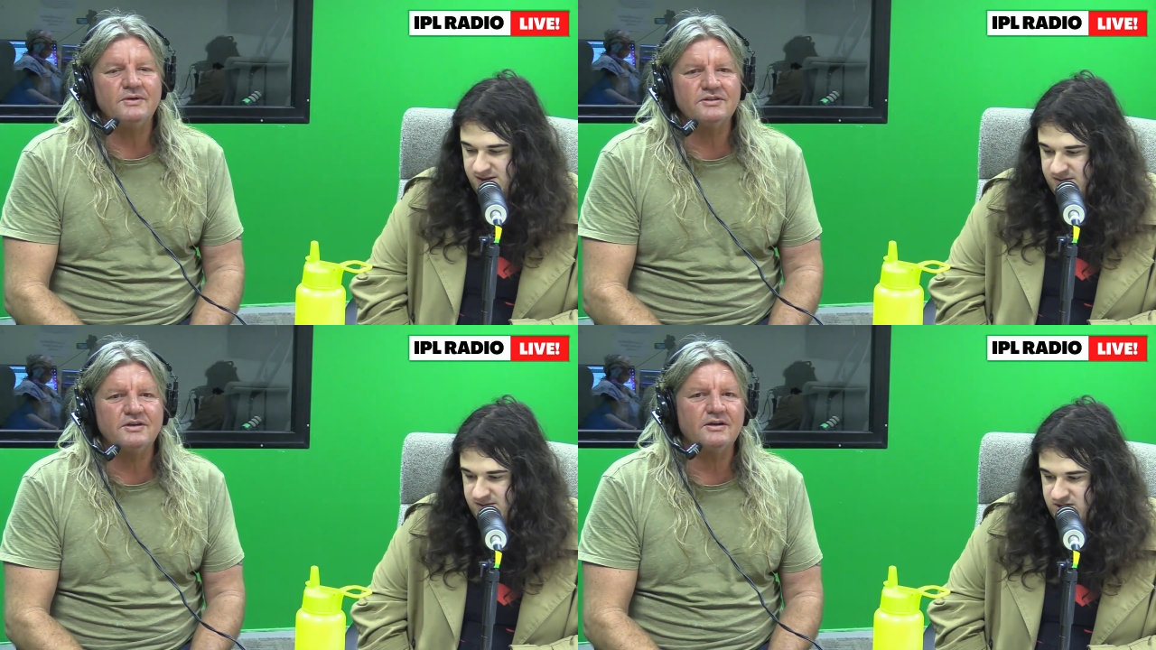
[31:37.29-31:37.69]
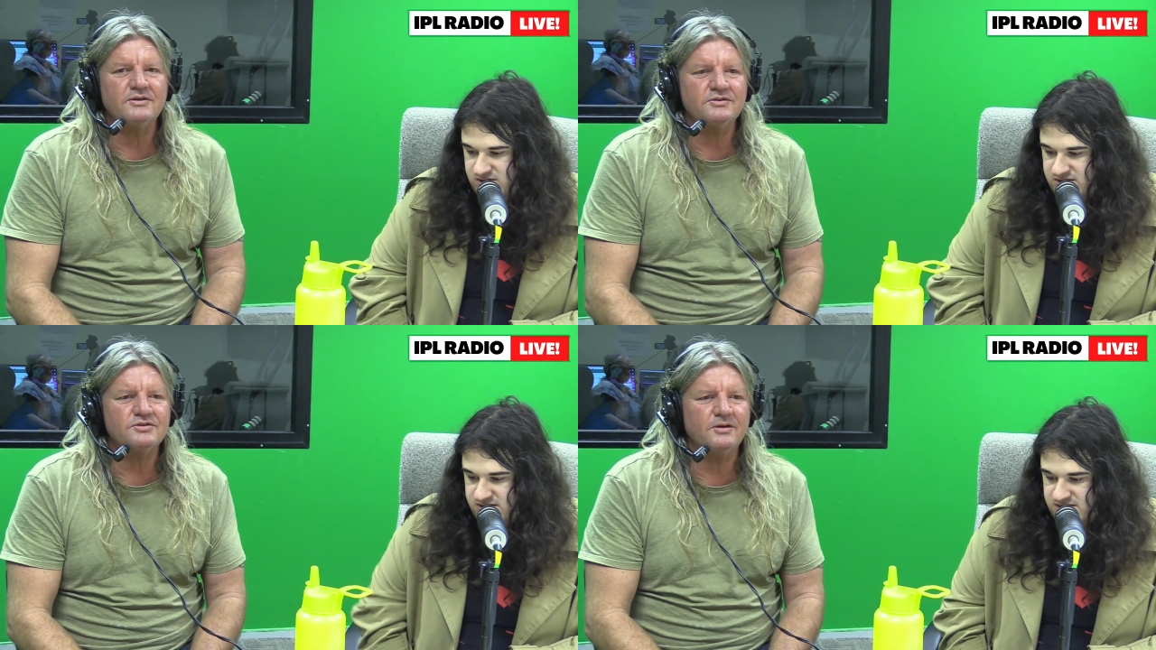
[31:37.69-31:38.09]
Speaker 1: Go, I
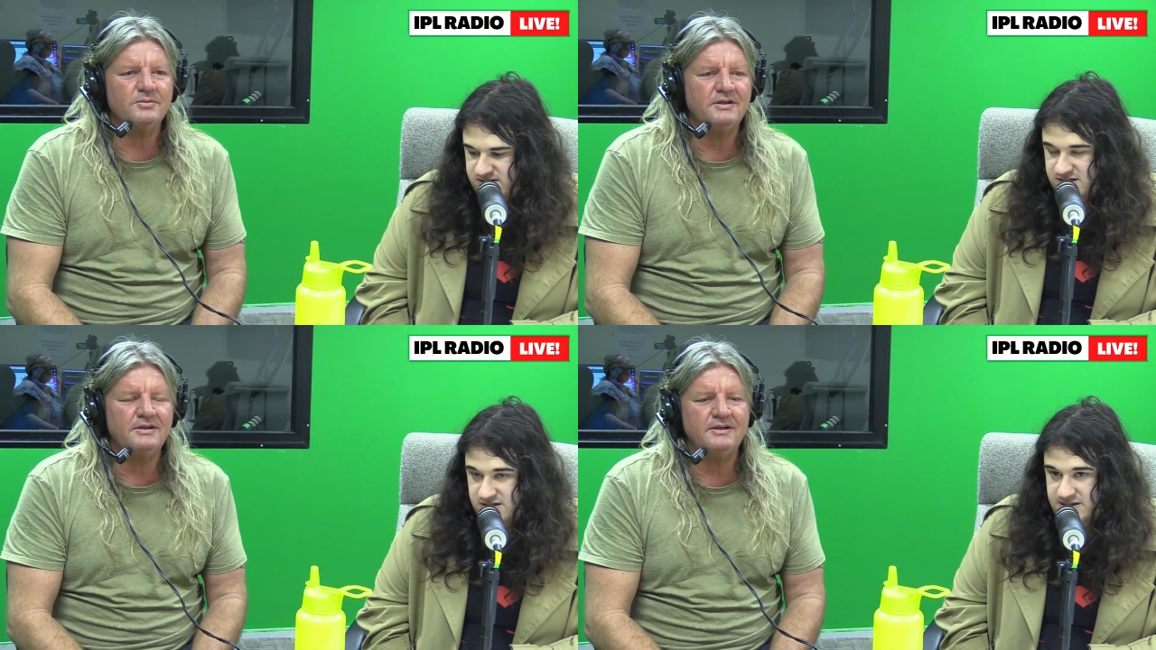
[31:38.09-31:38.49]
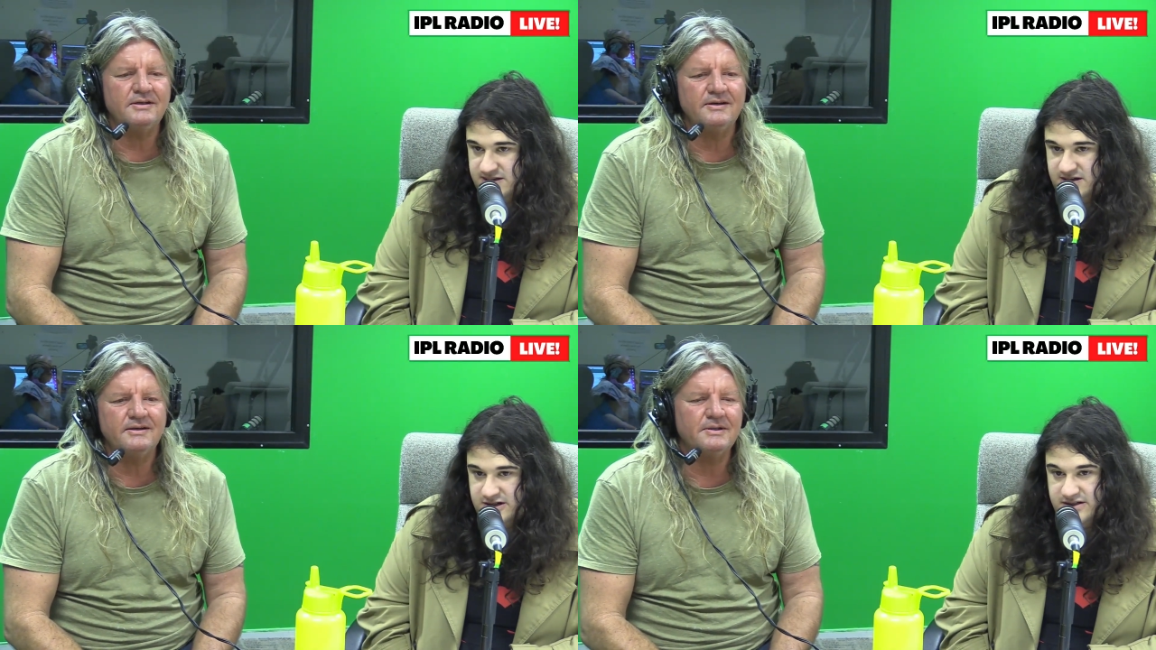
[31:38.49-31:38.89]
couldn't stop thinking.
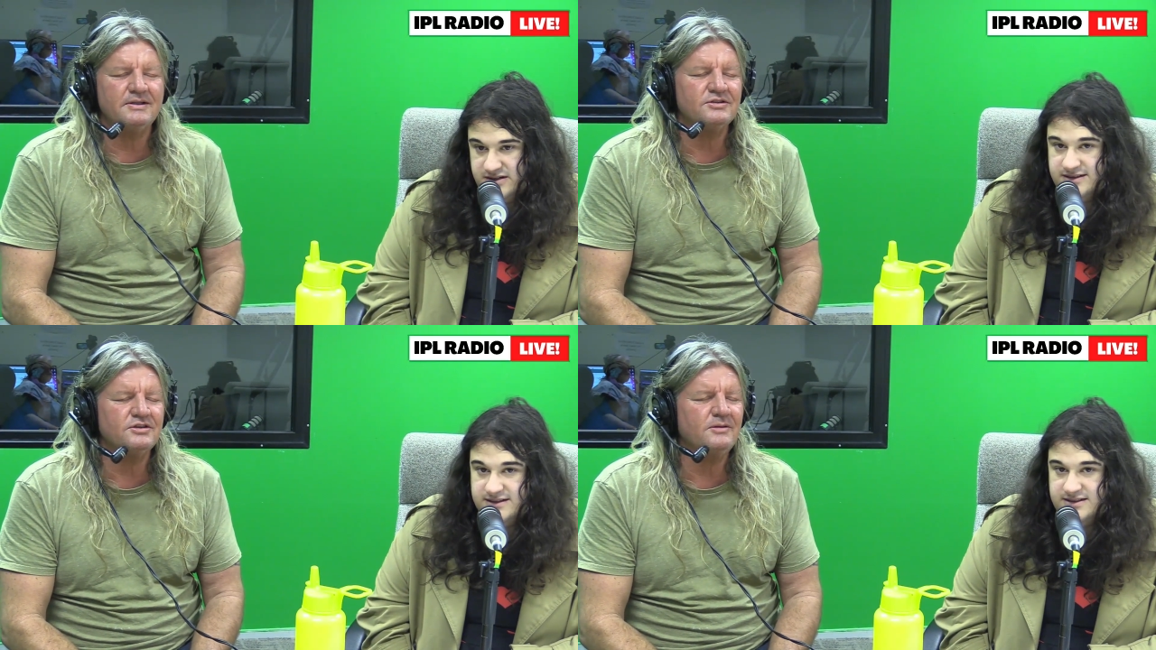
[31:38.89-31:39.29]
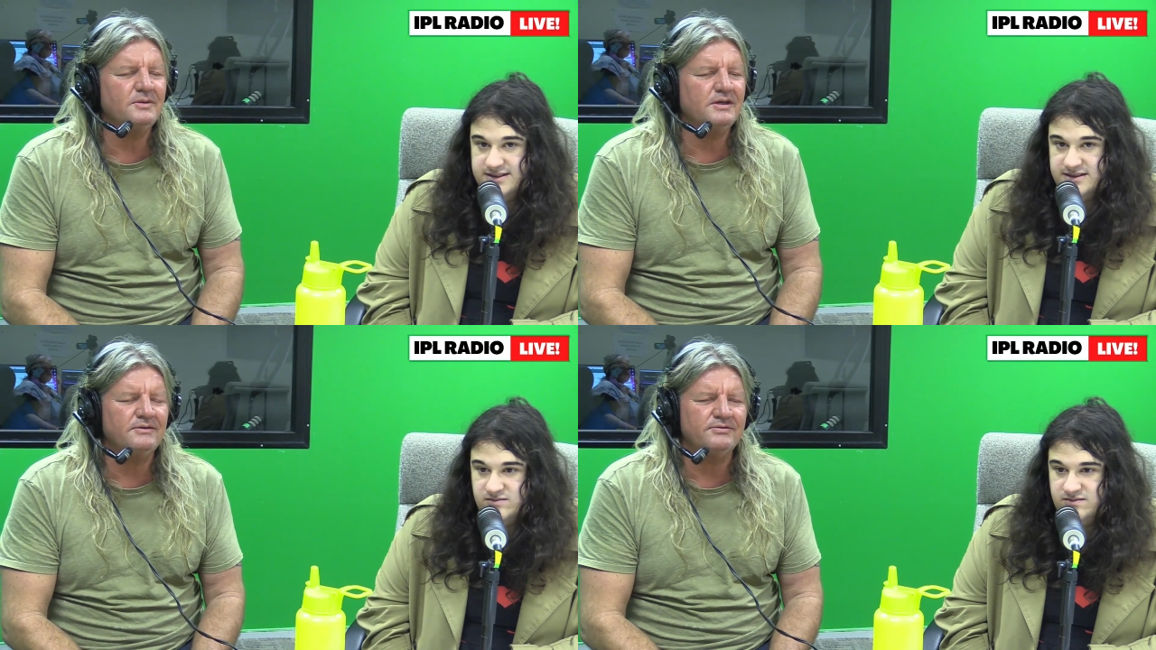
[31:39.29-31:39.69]
Or but there's so
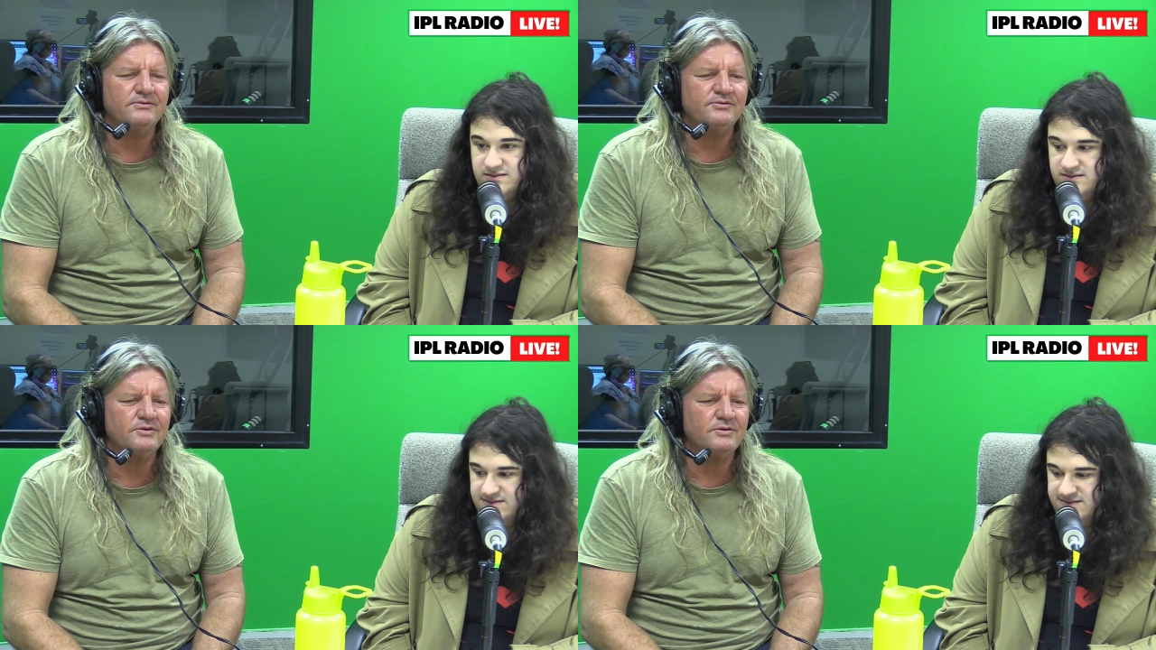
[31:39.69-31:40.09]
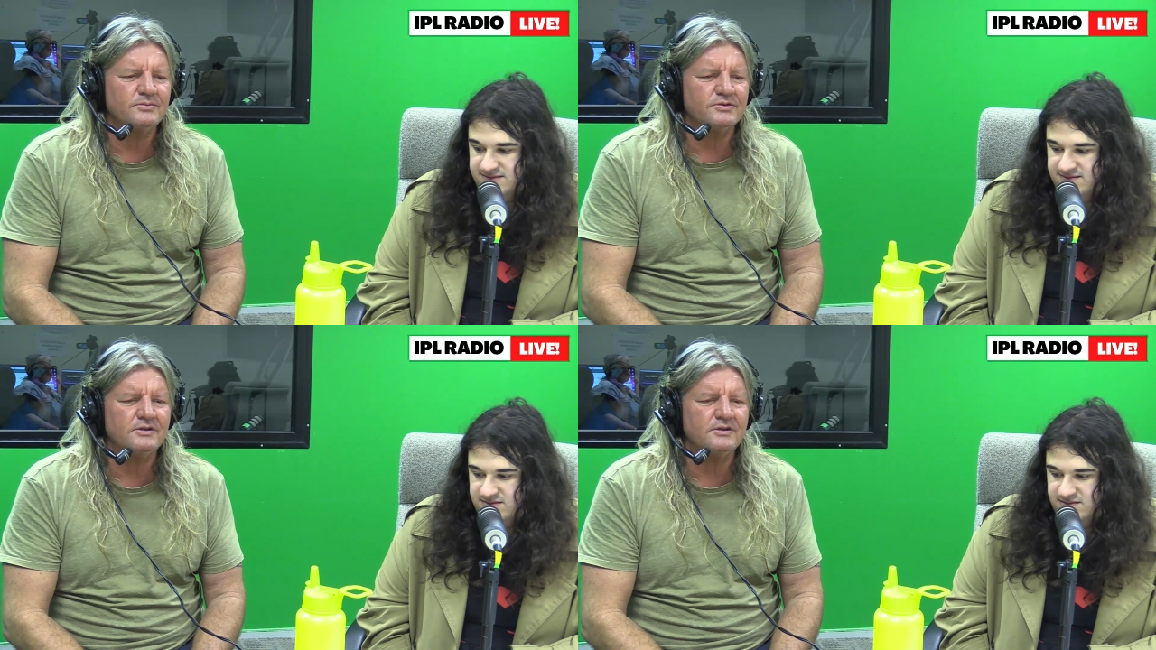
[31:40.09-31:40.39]
many different forms.